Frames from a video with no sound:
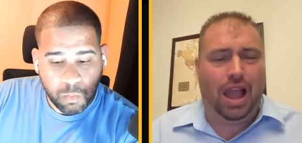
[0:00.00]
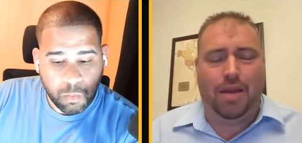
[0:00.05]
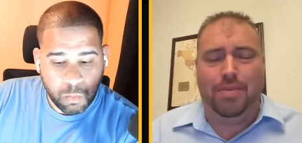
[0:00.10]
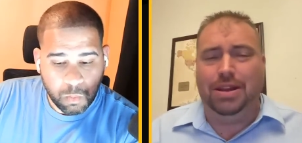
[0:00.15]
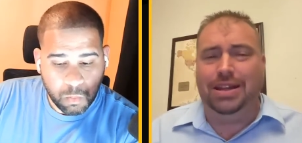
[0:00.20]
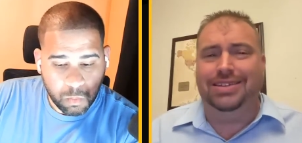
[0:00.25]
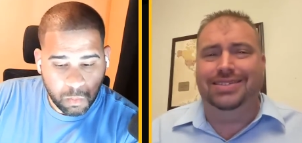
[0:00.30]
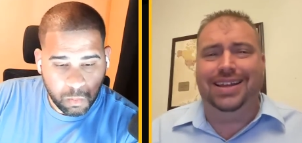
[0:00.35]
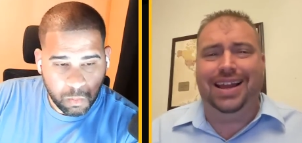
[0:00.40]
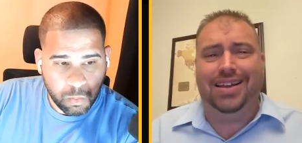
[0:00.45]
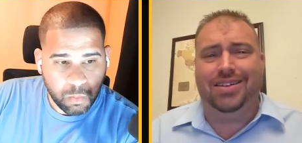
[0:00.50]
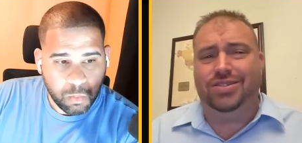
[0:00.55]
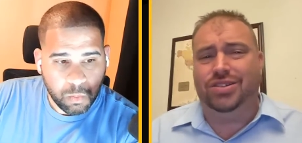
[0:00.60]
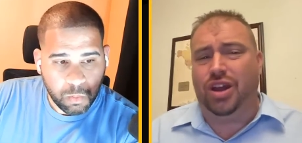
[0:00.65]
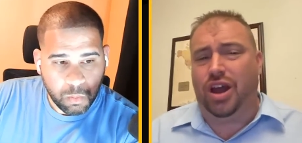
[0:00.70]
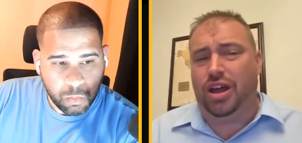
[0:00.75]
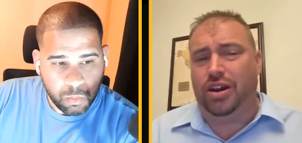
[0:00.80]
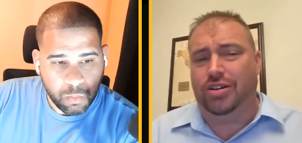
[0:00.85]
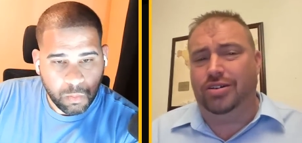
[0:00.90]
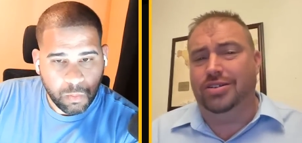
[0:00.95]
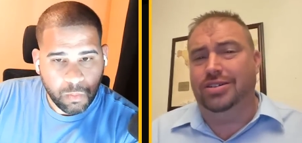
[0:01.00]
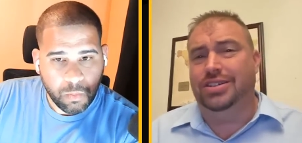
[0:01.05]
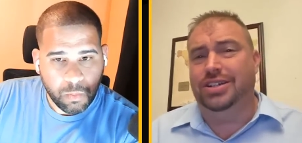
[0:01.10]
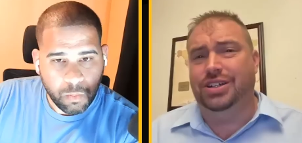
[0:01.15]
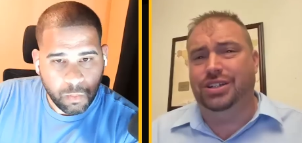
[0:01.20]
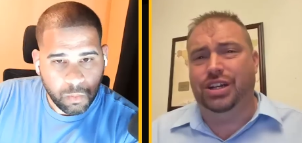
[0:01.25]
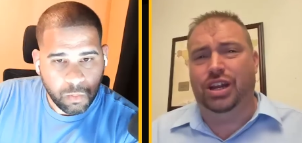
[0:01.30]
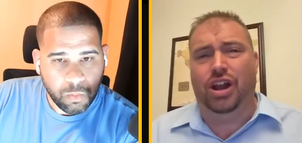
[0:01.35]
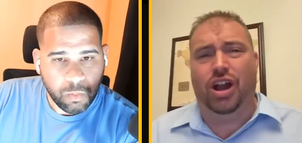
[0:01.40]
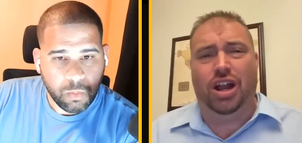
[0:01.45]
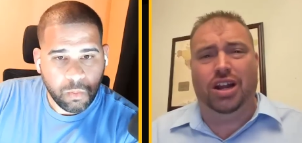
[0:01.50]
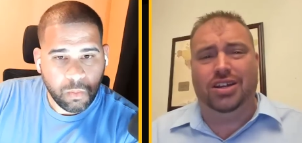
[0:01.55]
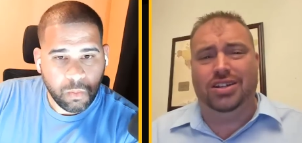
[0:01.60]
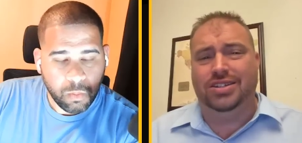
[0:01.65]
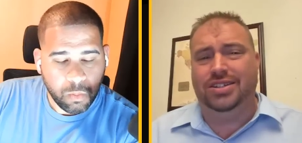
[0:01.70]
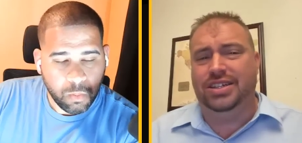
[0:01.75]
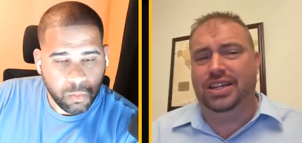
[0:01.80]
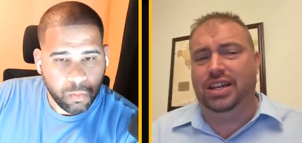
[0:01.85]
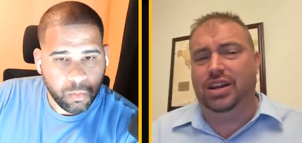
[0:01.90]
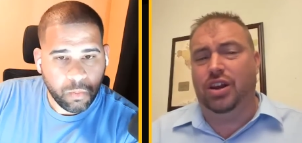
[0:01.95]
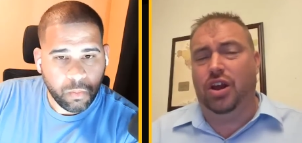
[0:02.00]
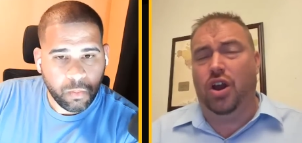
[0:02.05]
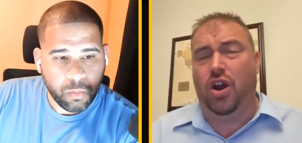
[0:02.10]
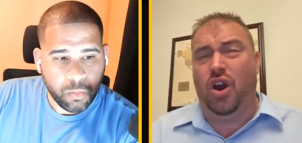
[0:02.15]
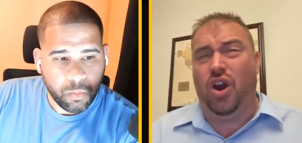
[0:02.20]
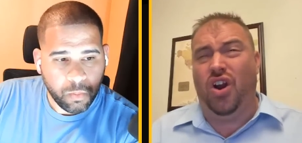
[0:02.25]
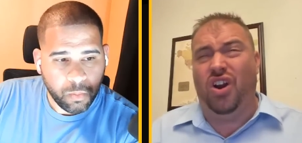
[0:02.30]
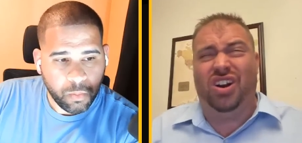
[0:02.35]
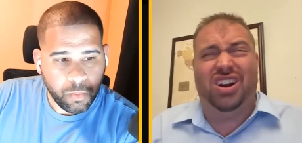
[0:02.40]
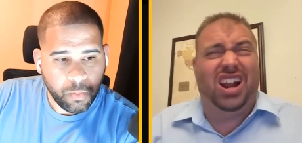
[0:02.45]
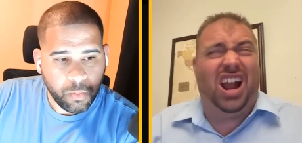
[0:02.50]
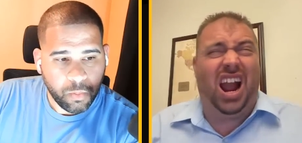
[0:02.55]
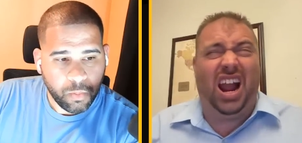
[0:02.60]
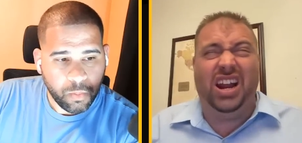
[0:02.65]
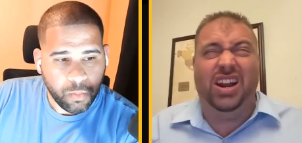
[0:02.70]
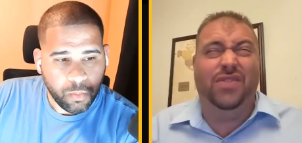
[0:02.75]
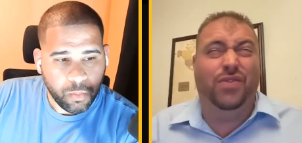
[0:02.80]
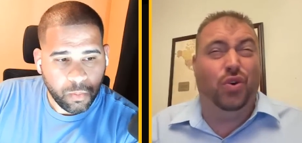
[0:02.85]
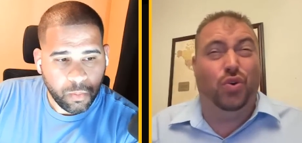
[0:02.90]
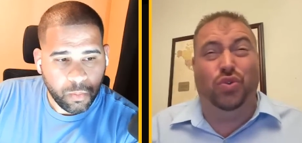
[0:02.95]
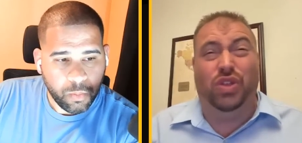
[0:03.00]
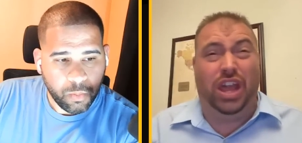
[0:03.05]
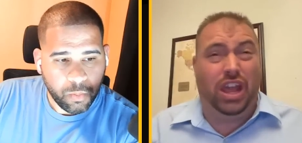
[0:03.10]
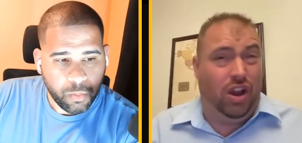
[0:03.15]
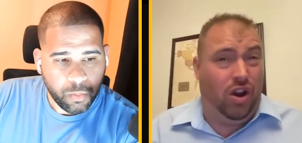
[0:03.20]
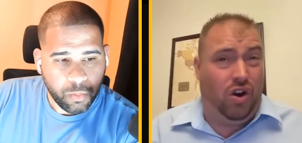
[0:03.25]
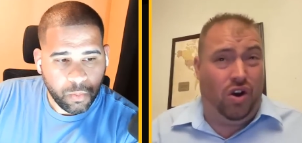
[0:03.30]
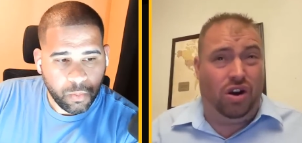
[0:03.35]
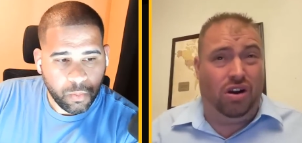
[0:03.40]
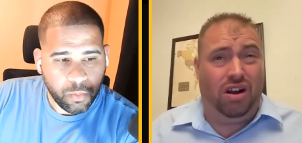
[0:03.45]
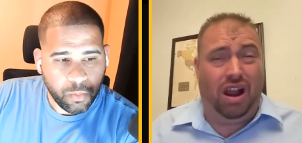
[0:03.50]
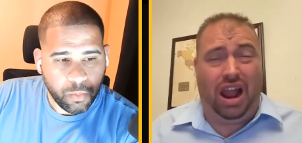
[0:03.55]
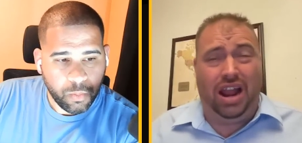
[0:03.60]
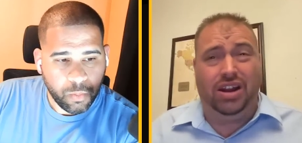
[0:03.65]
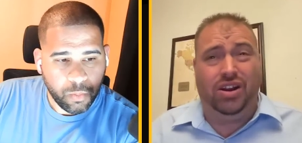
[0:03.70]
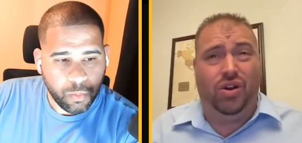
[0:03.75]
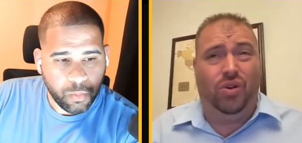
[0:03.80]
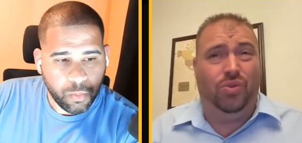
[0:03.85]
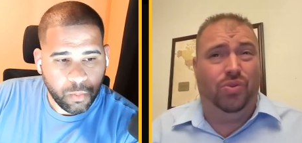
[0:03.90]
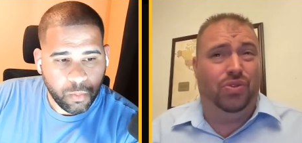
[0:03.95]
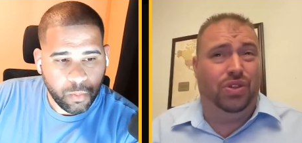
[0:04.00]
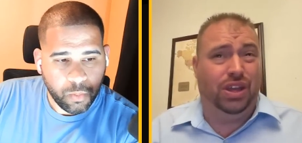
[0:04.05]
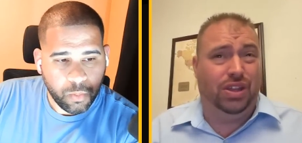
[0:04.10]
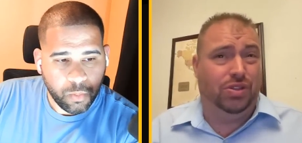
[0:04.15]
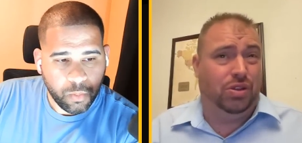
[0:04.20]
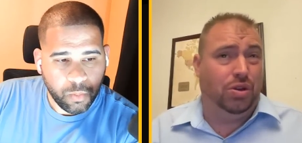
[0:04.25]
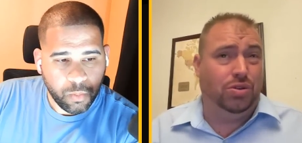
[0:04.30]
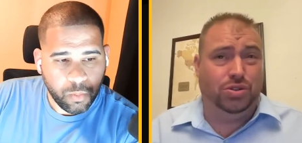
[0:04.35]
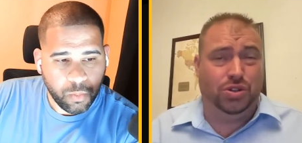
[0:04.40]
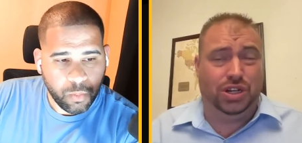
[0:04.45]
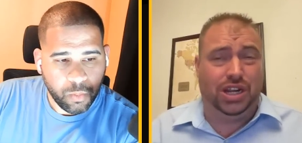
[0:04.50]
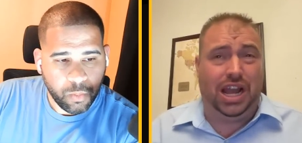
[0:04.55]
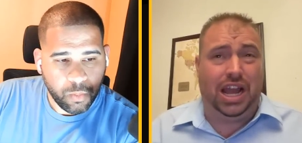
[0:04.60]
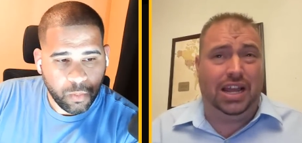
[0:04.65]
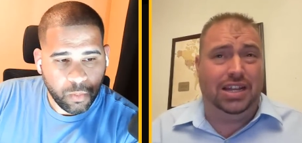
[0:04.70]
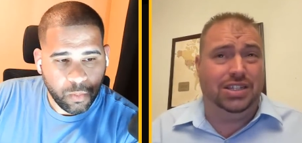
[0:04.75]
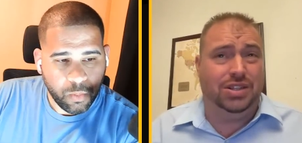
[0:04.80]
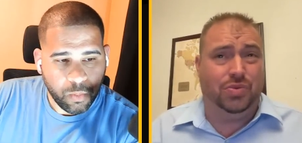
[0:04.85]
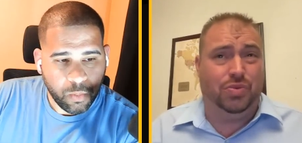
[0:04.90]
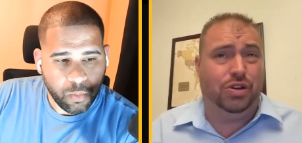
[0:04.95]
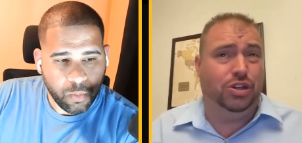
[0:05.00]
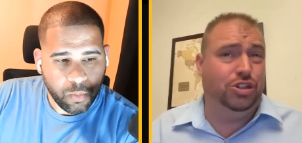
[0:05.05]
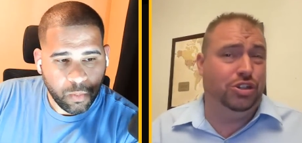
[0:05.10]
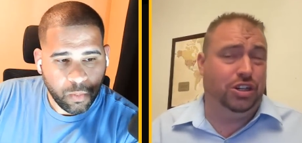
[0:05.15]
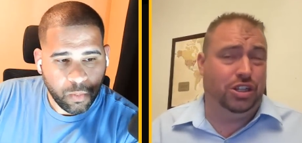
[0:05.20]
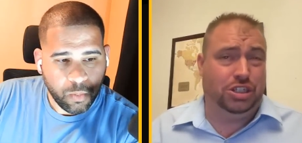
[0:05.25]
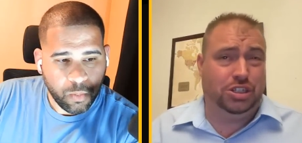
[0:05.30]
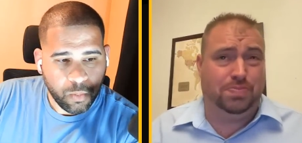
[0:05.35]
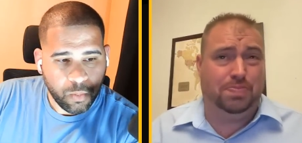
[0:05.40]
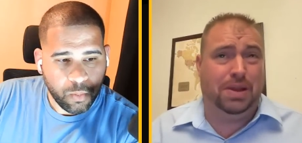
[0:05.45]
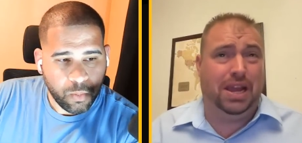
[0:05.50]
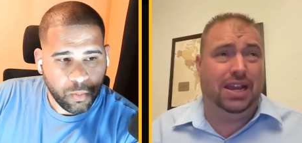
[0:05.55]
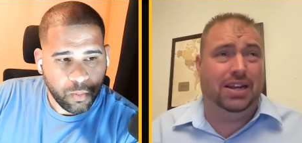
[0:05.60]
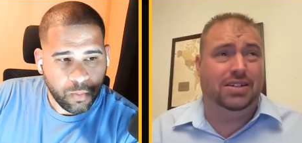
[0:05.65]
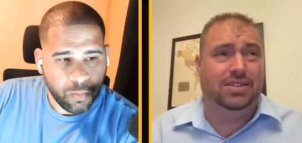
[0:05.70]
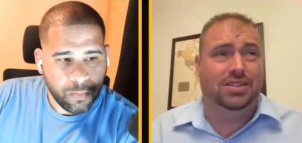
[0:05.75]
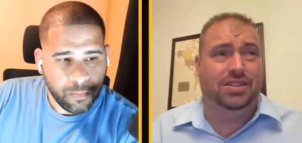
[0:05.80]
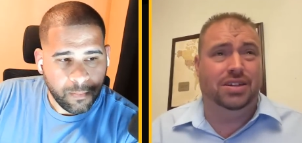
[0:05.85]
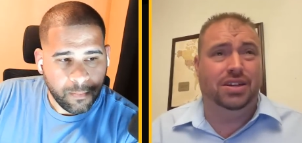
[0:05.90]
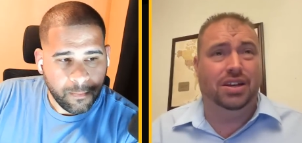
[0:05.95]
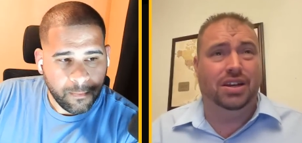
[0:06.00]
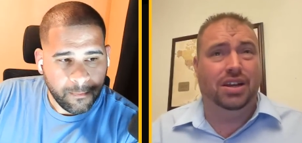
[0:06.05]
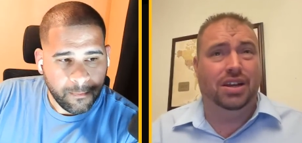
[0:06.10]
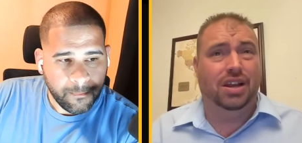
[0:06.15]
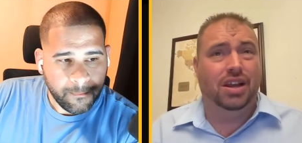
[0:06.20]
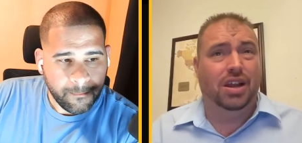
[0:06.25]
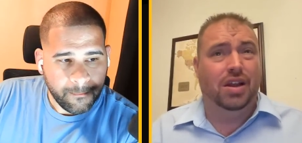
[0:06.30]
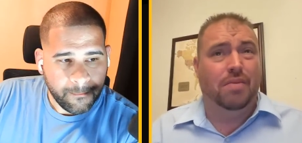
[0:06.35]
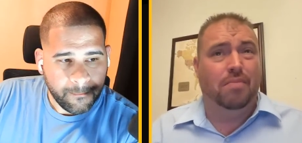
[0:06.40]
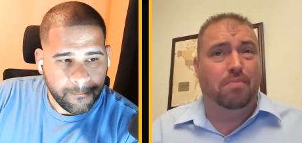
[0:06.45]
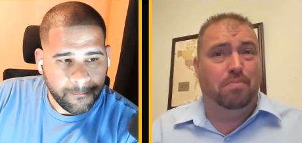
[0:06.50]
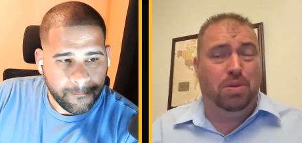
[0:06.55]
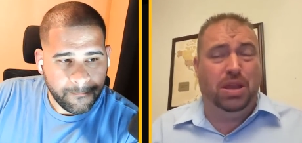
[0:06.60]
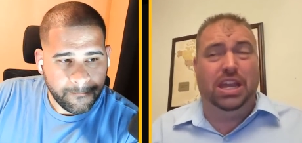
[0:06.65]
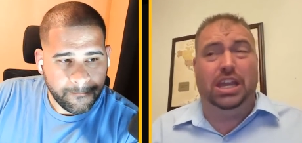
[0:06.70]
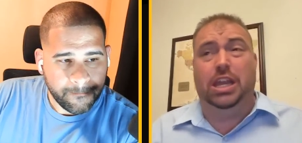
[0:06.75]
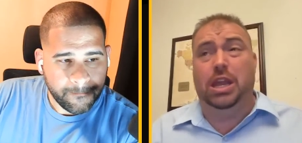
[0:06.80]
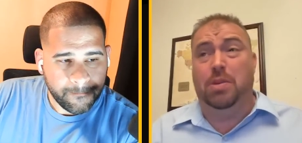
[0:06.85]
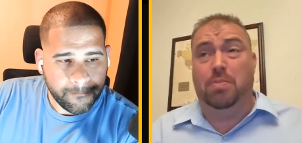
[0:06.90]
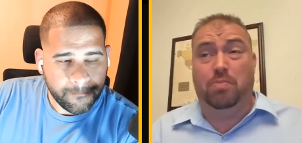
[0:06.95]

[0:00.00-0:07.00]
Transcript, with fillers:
Speaker 1: I mean, Dallas Goedert and T J. Hockenson are kind of who they are. I don't think those are guys that we should expect big